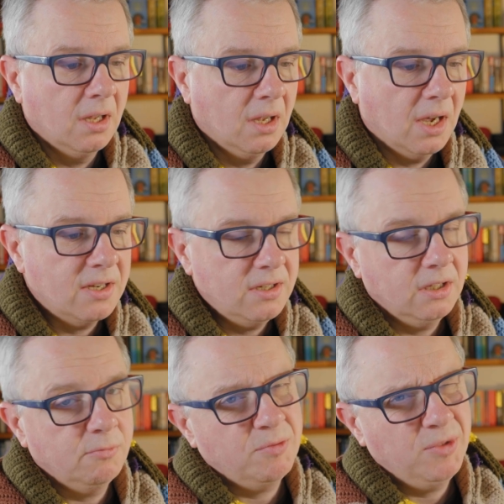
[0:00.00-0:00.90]
I see
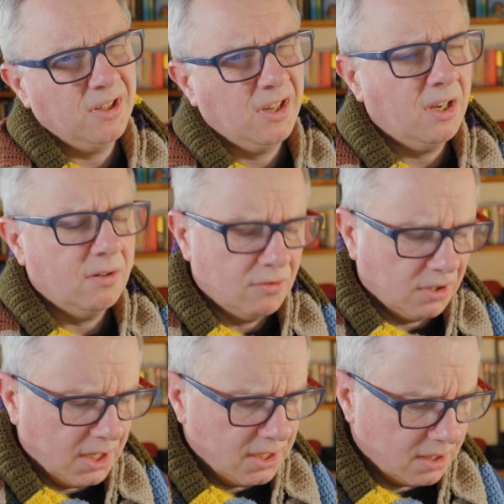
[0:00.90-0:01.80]
them as being kind of
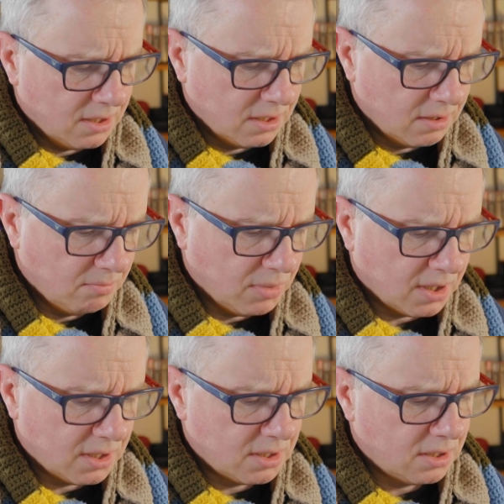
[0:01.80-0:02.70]
related,
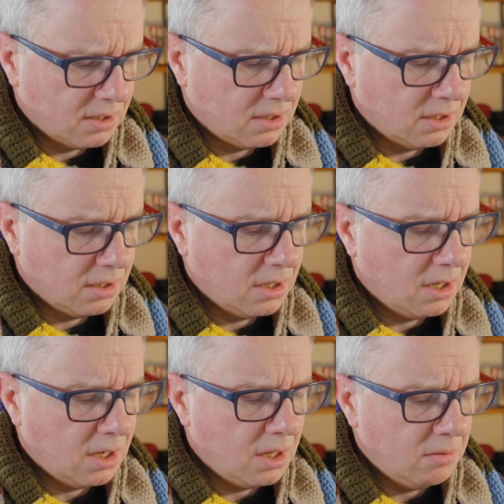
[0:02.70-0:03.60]
but
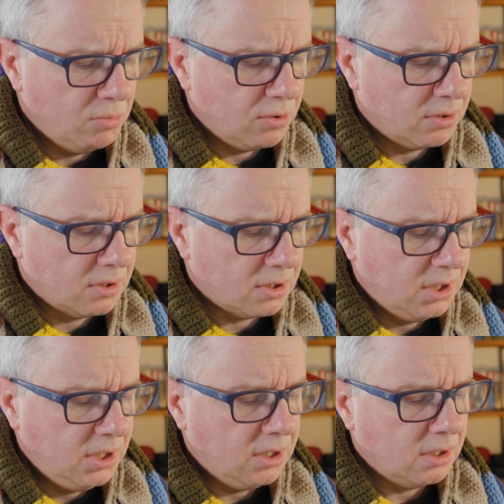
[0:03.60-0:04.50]
in the book
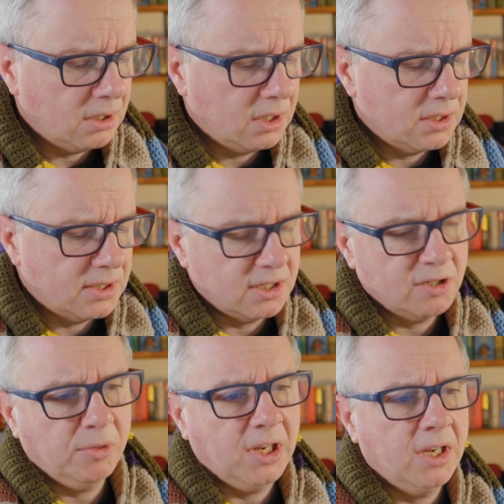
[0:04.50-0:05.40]
here it's
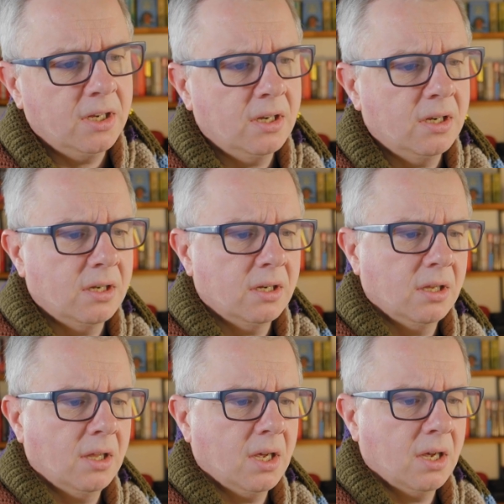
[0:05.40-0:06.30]
explained
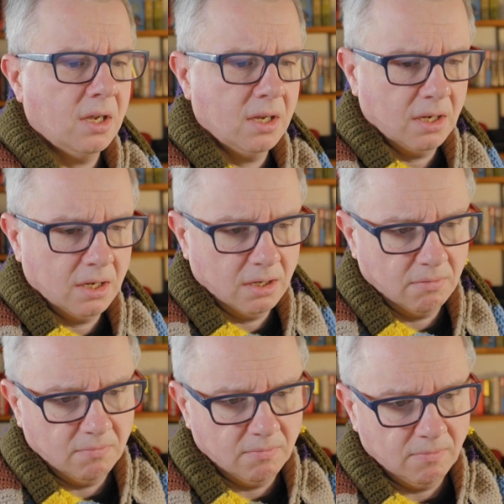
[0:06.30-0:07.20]
that
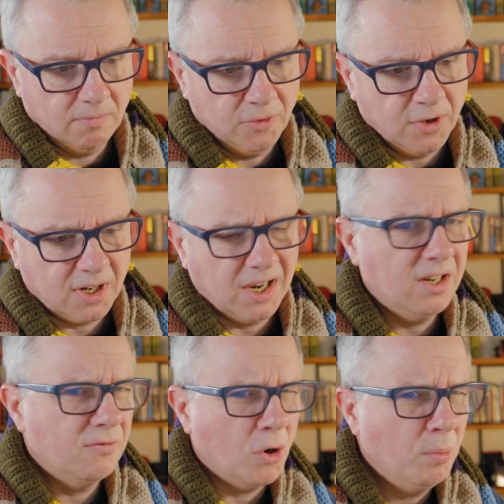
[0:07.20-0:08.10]
they're kind
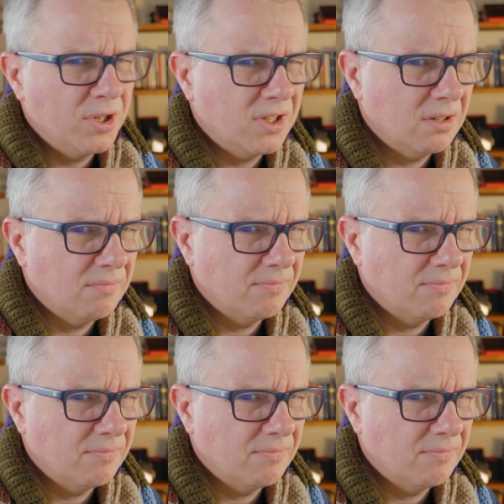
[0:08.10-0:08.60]
of opposite,